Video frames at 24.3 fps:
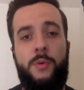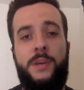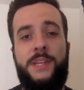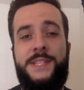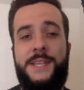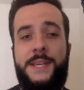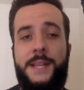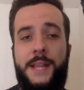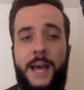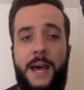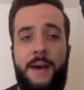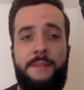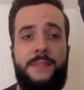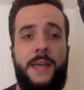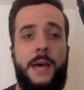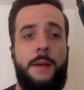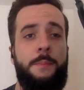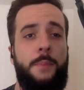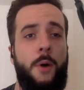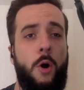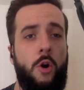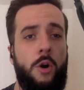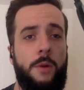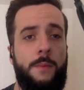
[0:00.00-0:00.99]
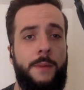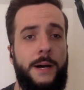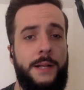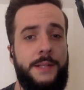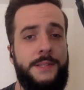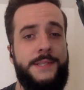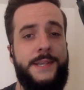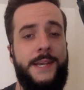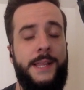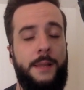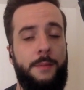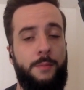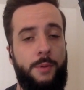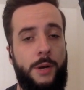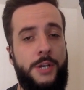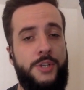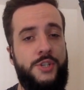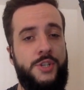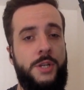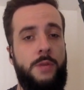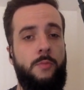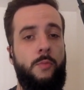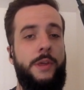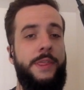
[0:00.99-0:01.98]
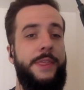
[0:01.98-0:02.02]
We did have that Pokemon
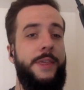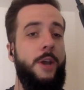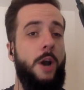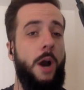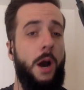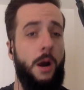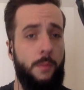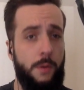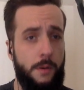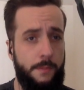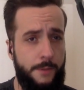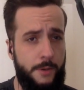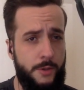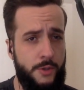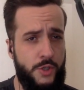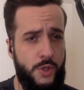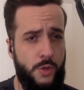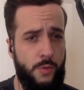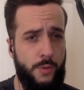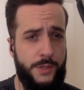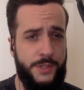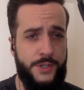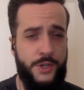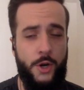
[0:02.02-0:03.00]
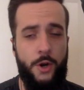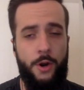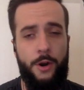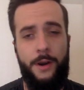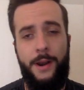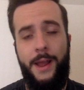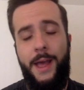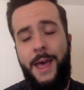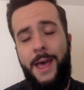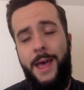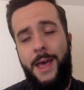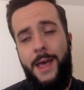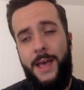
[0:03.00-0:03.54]
celebration with the Armored Mewtwo return,